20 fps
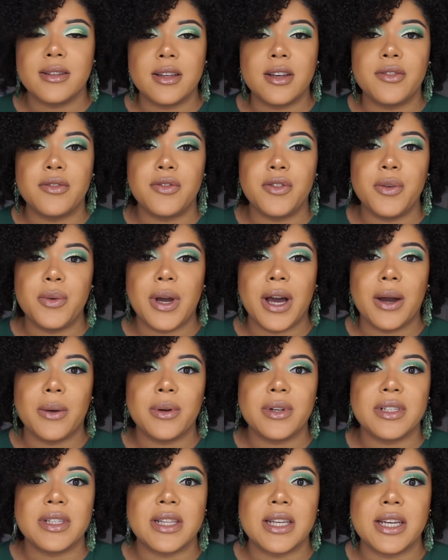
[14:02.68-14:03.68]
a few
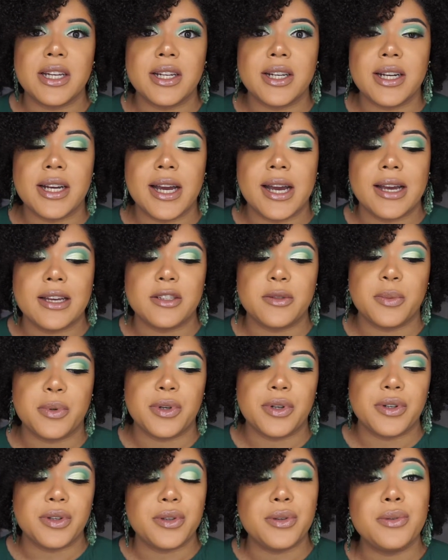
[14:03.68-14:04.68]
hours later as
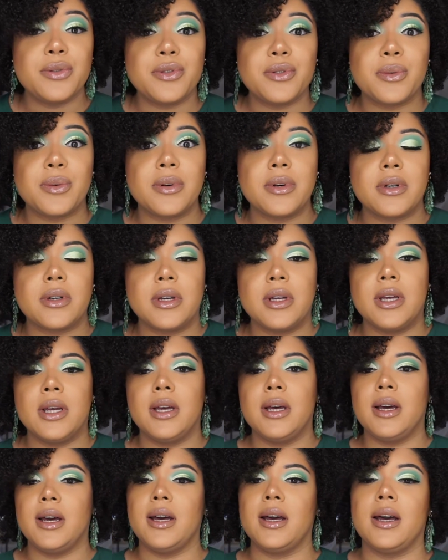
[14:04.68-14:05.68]
per usual.
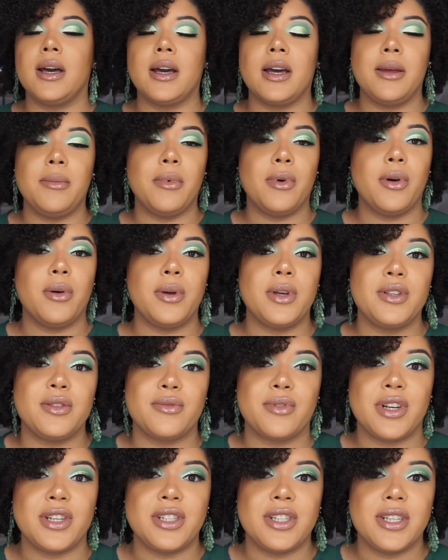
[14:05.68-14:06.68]
I'm always
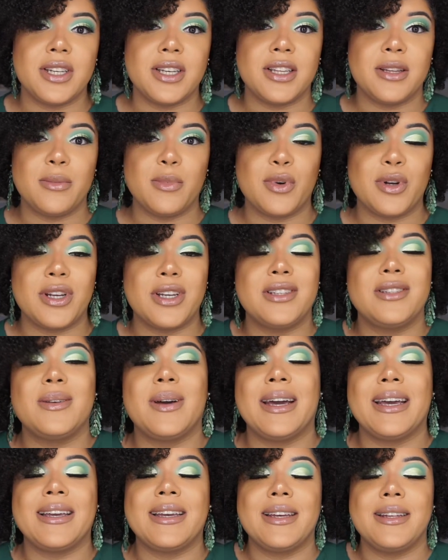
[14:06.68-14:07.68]
rushing in the morning, so
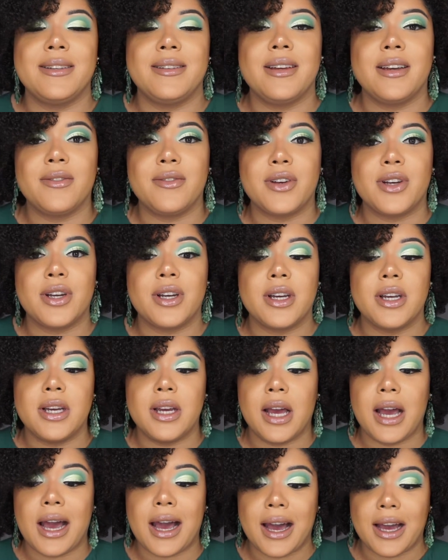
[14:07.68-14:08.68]
I can never
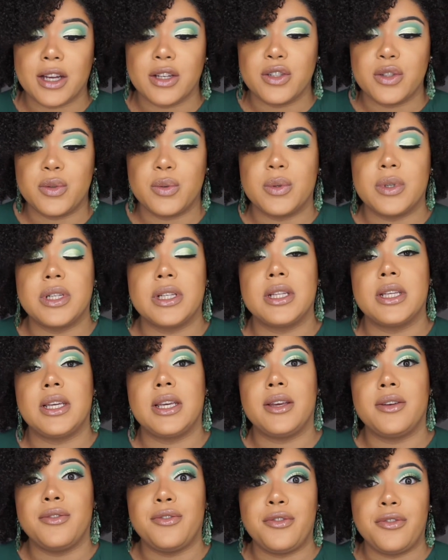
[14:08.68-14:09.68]

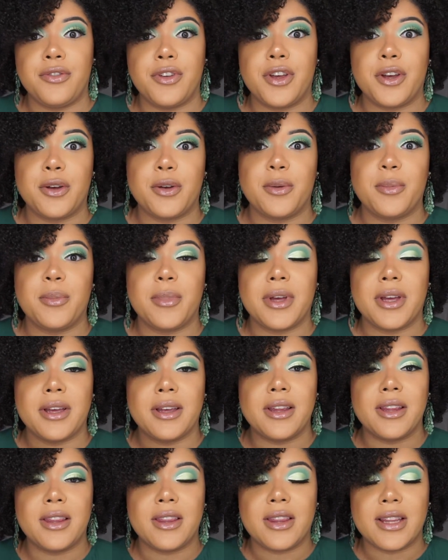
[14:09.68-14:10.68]
actually film
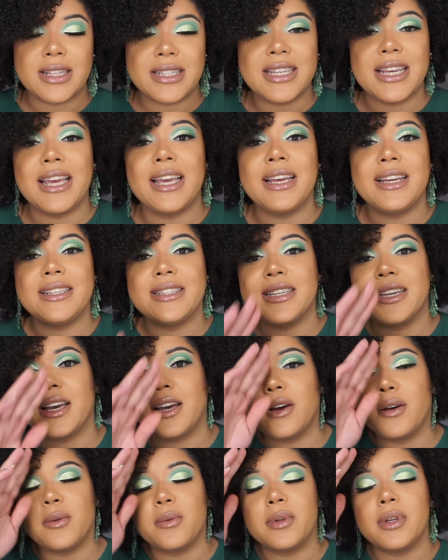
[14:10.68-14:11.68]
the
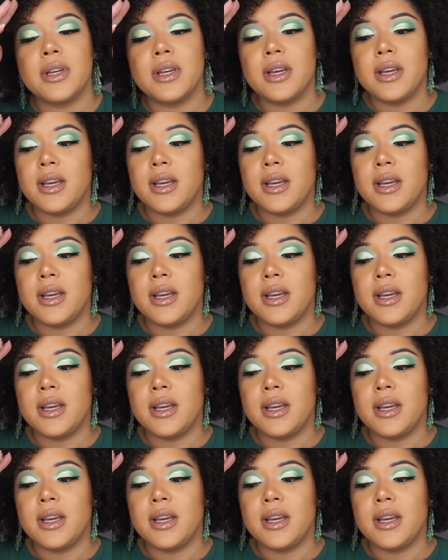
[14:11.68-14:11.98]
takedown